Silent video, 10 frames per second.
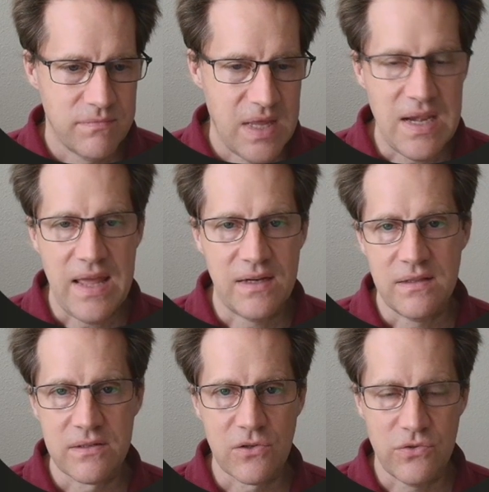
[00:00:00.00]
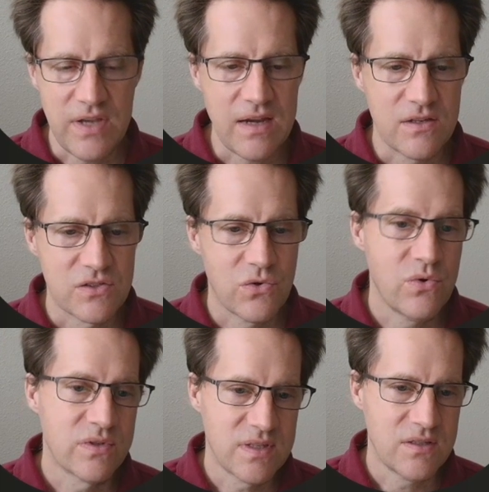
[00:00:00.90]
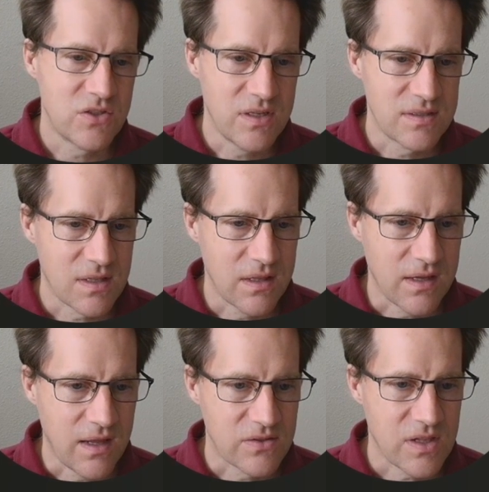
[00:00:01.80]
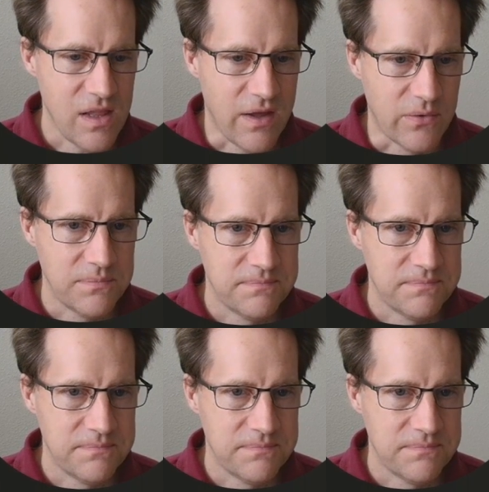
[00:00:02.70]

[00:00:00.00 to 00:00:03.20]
an analytical data store such as ClickHouse Cloud.